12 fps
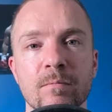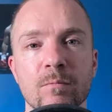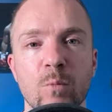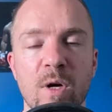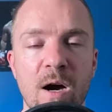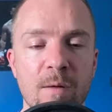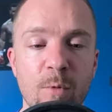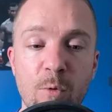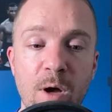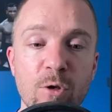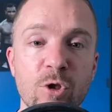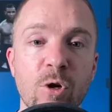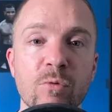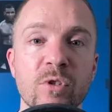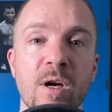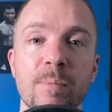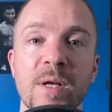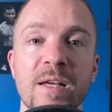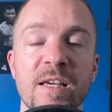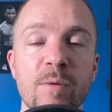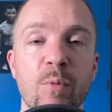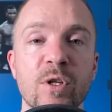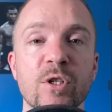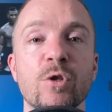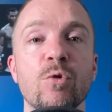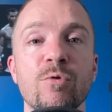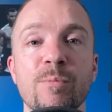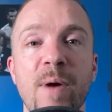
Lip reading: When Conor McGregor shows up, he brings a huge